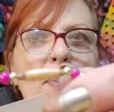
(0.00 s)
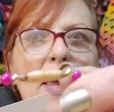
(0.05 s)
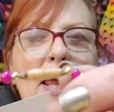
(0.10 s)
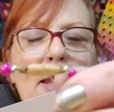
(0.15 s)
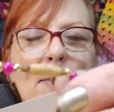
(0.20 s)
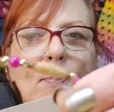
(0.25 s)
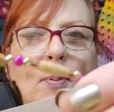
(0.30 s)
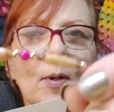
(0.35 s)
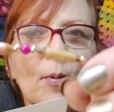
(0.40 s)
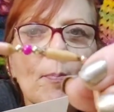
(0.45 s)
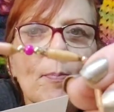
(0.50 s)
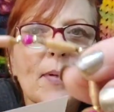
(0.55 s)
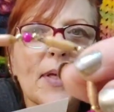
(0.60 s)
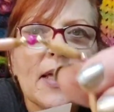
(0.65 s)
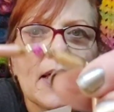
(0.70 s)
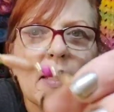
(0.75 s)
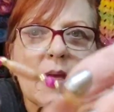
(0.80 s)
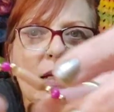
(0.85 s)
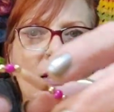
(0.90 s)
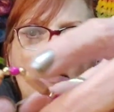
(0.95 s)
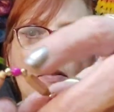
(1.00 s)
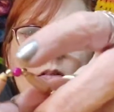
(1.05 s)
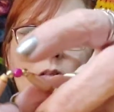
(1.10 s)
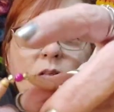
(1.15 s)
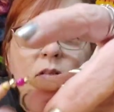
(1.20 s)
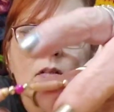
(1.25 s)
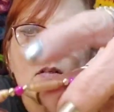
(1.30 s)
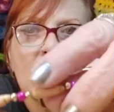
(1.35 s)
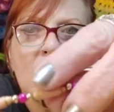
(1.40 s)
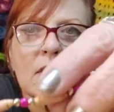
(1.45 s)
paper
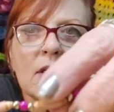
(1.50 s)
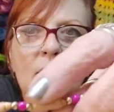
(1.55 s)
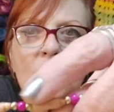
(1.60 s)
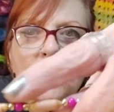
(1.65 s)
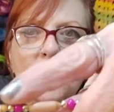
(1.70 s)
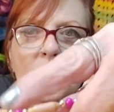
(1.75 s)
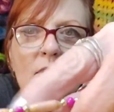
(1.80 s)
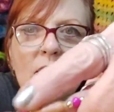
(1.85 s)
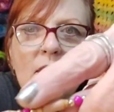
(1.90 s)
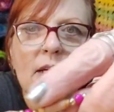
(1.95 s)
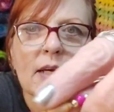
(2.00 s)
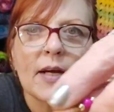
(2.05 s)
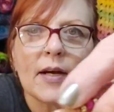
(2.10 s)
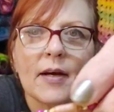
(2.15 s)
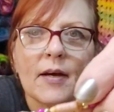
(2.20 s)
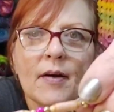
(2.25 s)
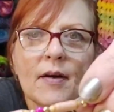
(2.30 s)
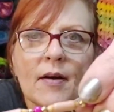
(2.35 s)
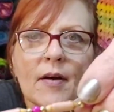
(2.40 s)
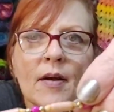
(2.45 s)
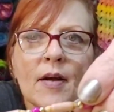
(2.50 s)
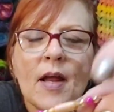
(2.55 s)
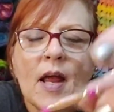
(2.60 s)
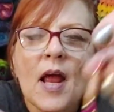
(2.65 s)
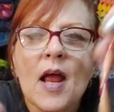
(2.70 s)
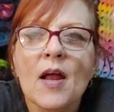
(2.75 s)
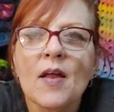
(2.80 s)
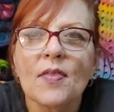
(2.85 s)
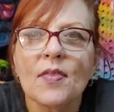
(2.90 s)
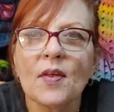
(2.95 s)
beads, these ones here,
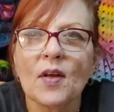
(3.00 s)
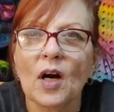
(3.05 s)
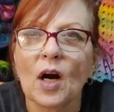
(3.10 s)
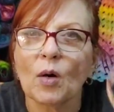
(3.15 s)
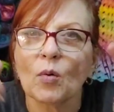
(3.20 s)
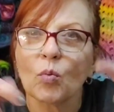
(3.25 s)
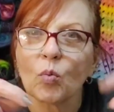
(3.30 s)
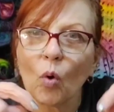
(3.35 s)
that are